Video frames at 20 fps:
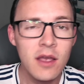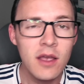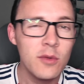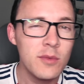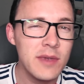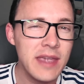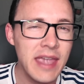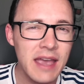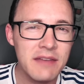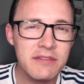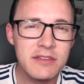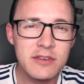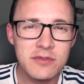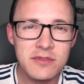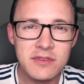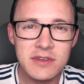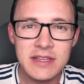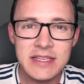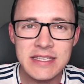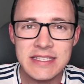We haven't
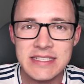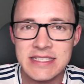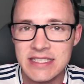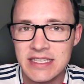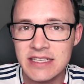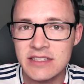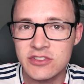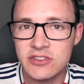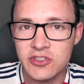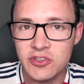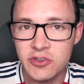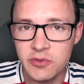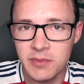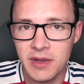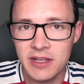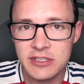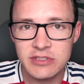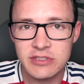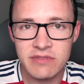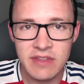really seen too
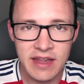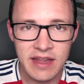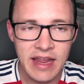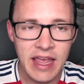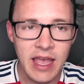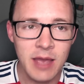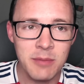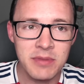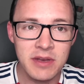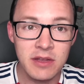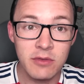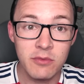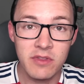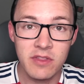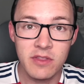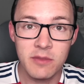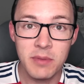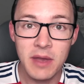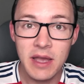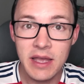much of that happening
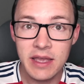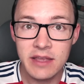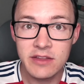with the Pi